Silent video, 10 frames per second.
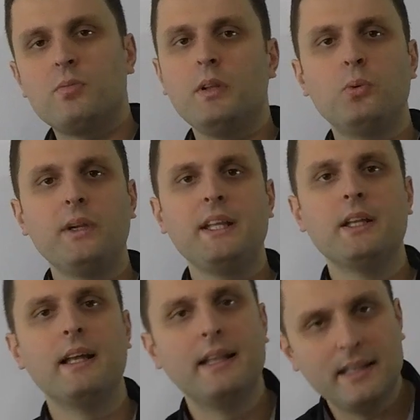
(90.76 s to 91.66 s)

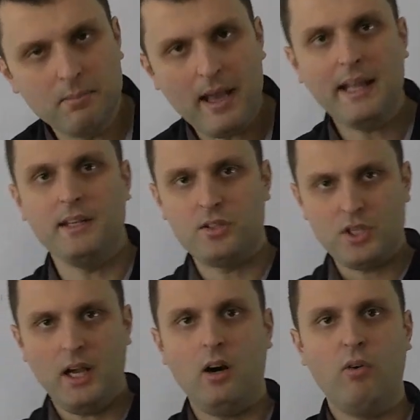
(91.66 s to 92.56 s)
between demand
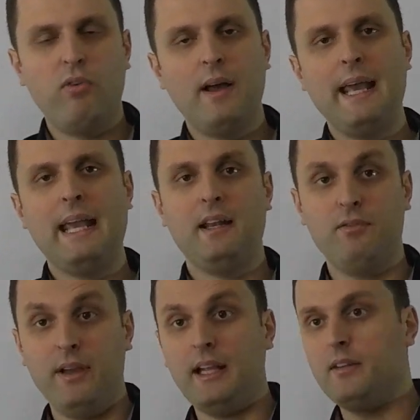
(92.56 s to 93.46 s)
itself and
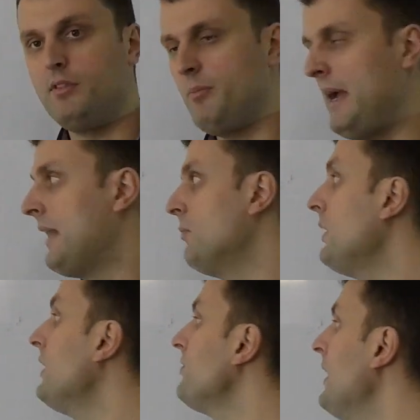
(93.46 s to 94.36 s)
effective demand,
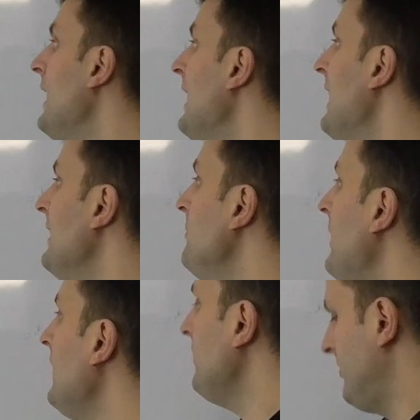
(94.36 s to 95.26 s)
because
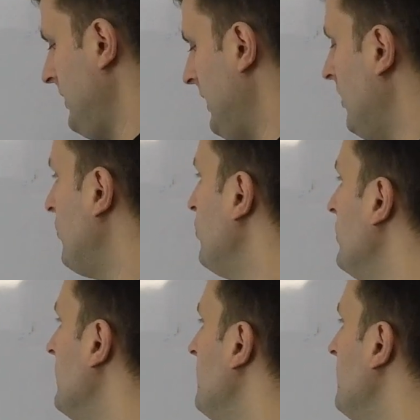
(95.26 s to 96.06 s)
demand itself will